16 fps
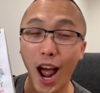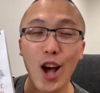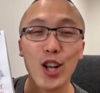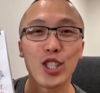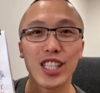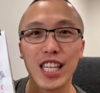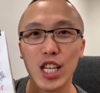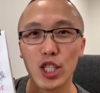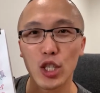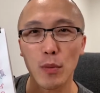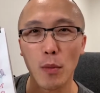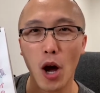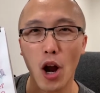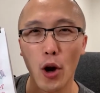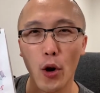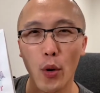I'll see you
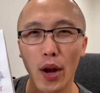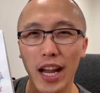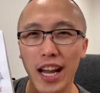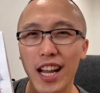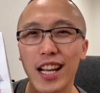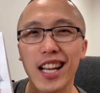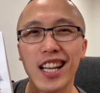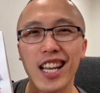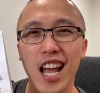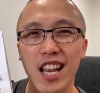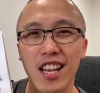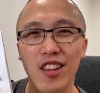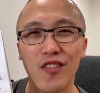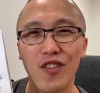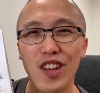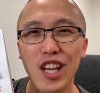tomorrow in
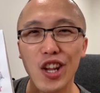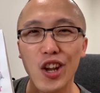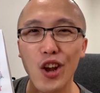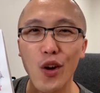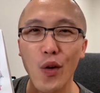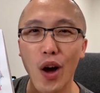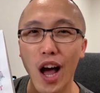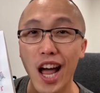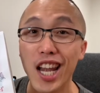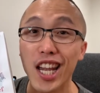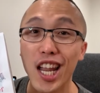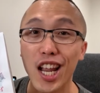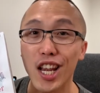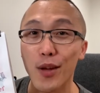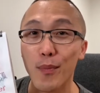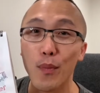another video,
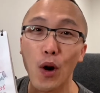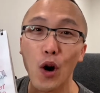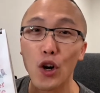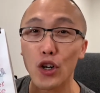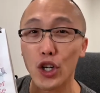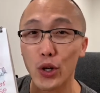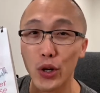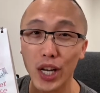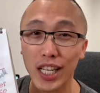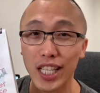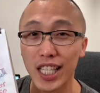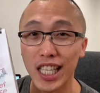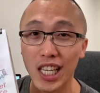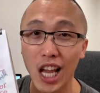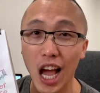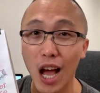another portrait
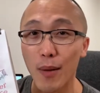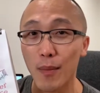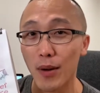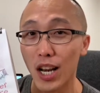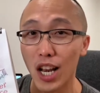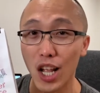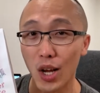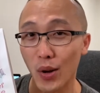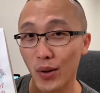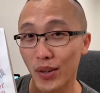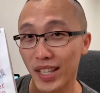upload.